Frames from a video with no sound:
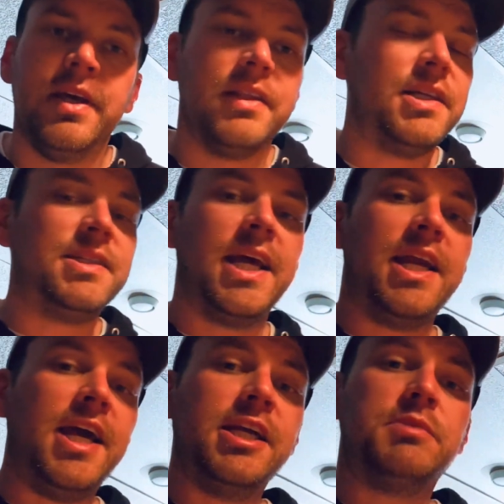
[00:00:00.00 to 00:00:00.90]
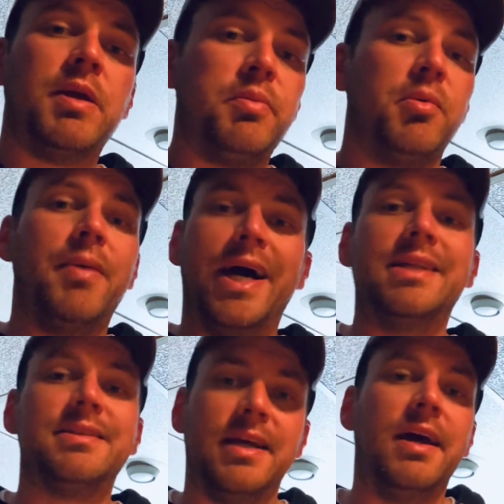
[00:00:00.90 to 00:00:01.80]
this day and age, people might
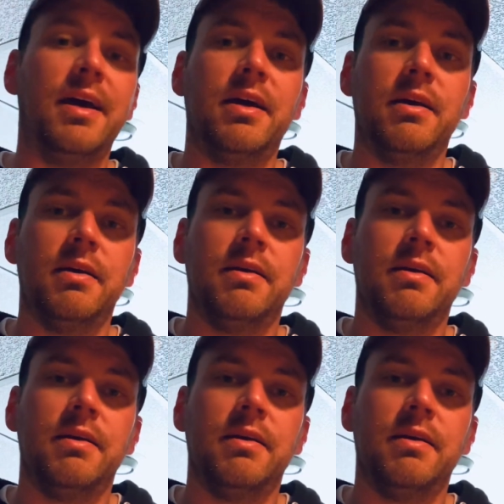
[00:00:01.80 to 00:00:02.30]
say